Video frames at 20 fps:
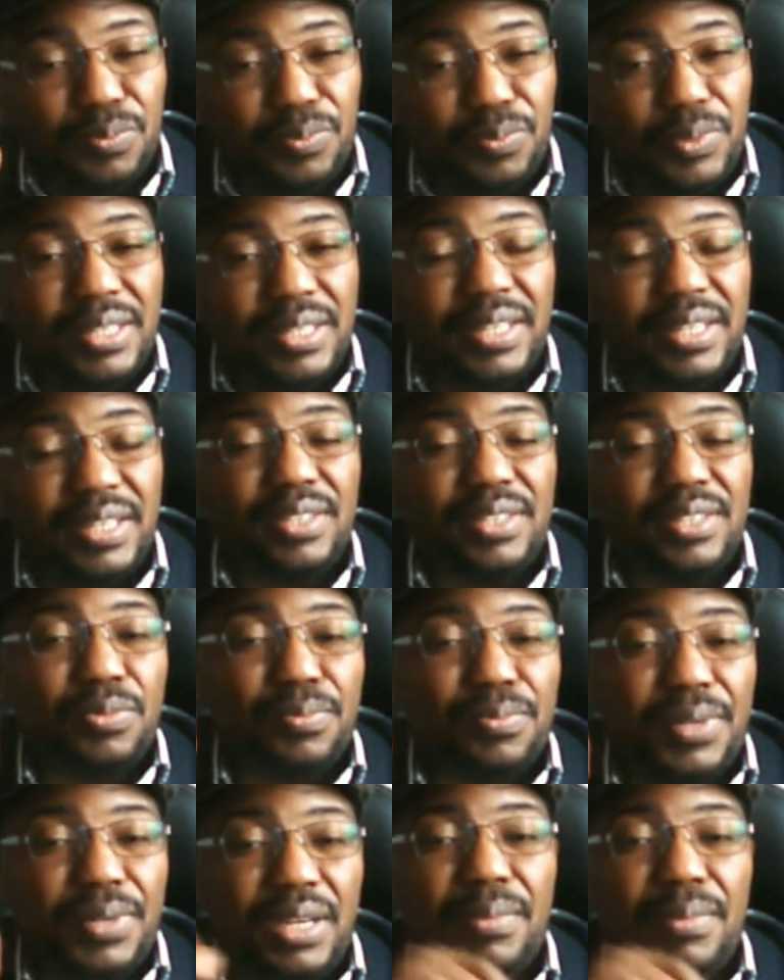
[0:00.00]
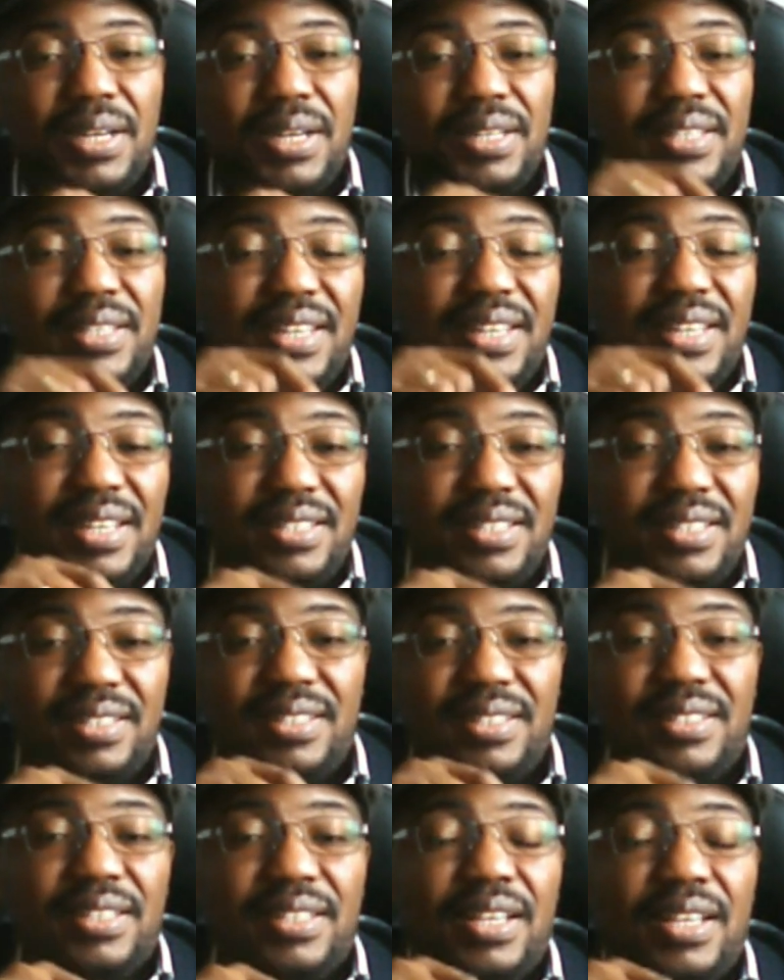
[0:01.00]
President Obama did
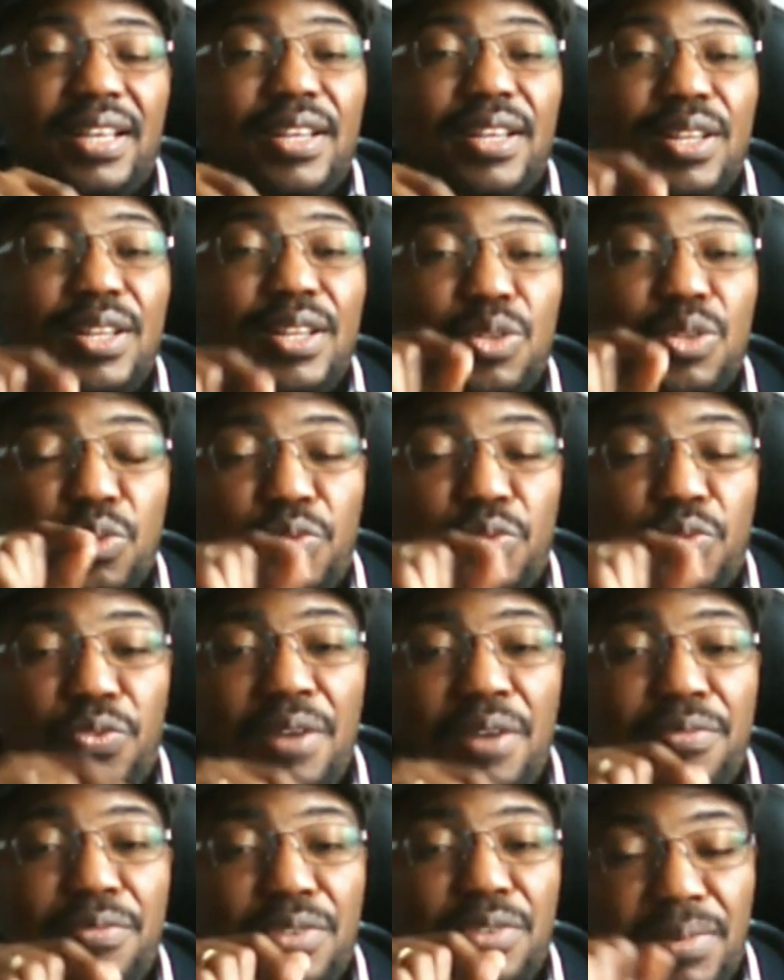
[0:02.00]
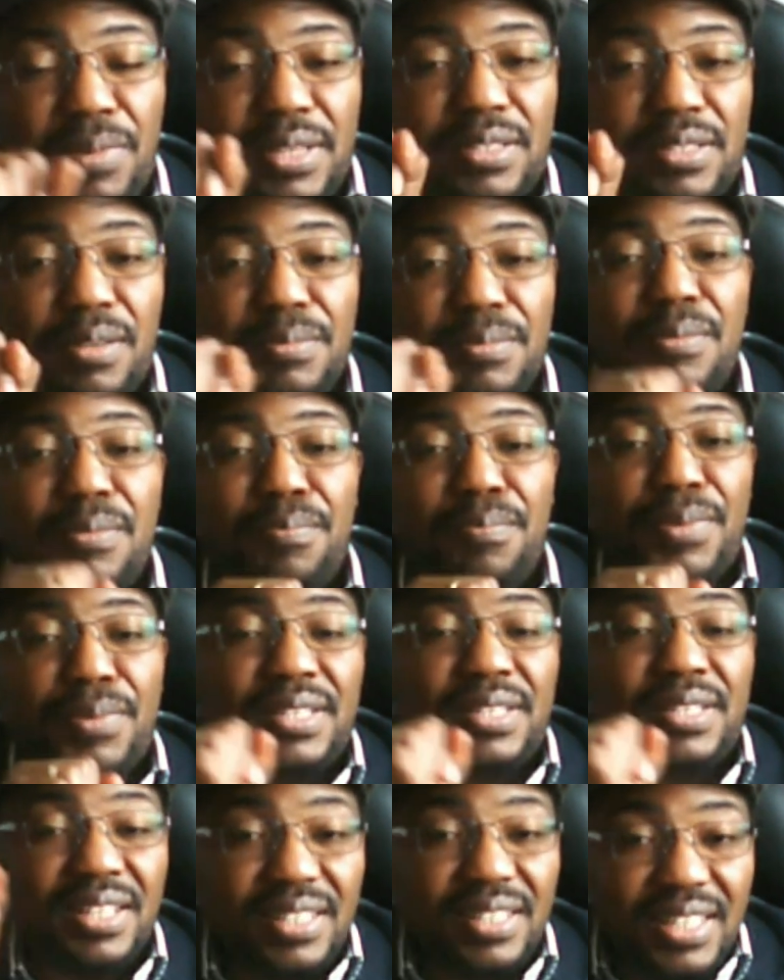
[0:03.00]
it to 5 something
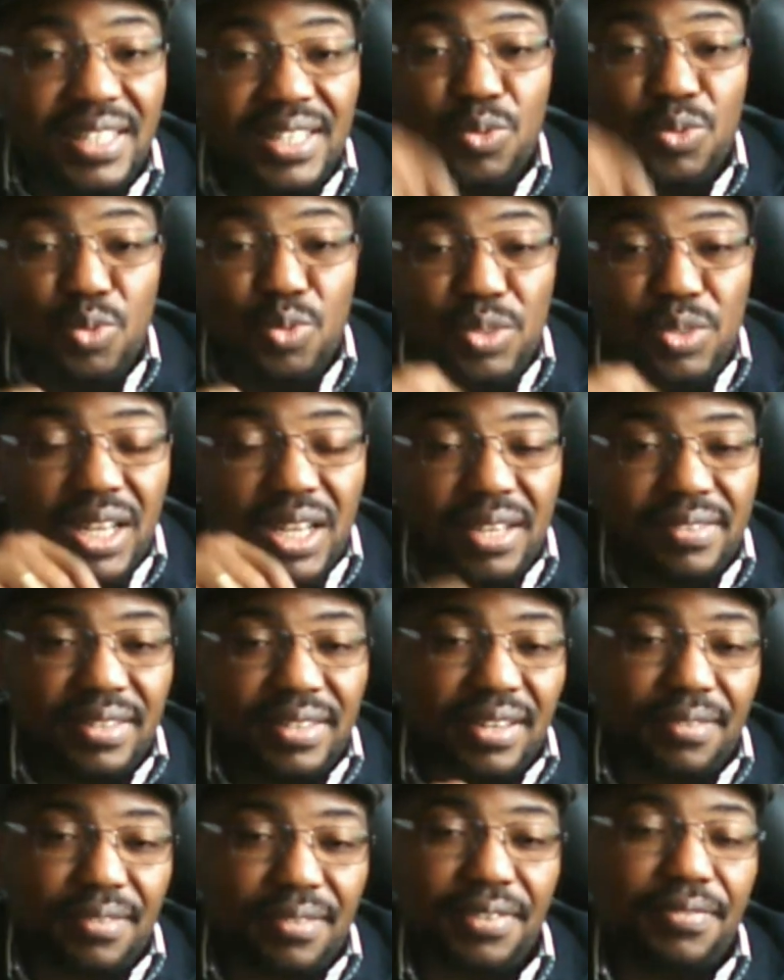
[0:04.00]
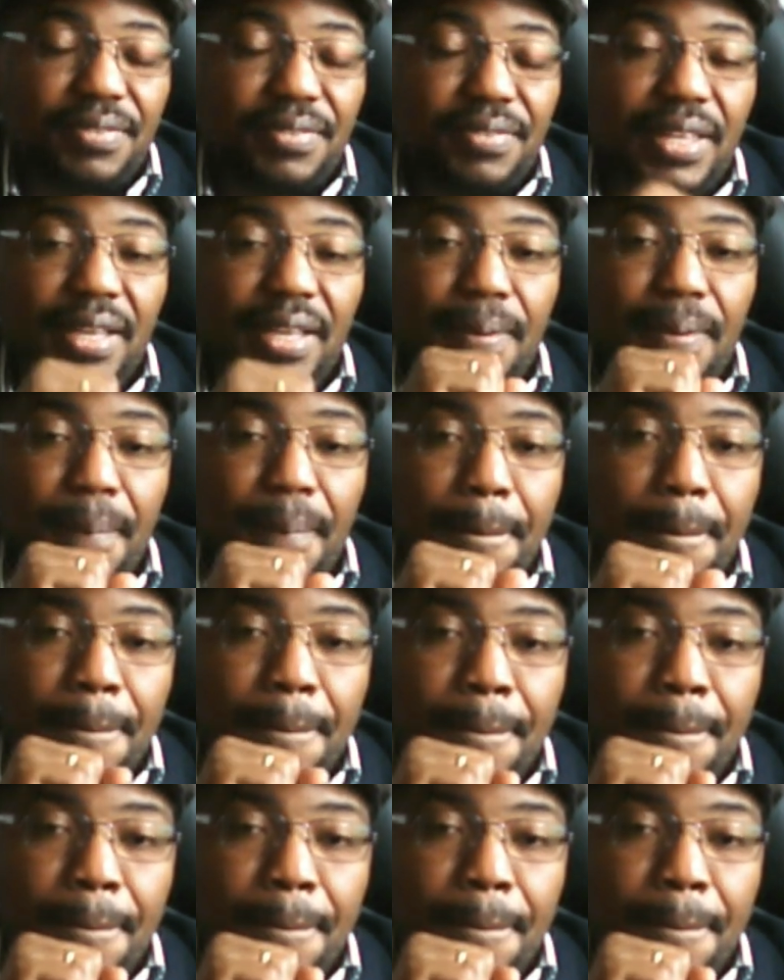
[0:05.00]
percent in 2015.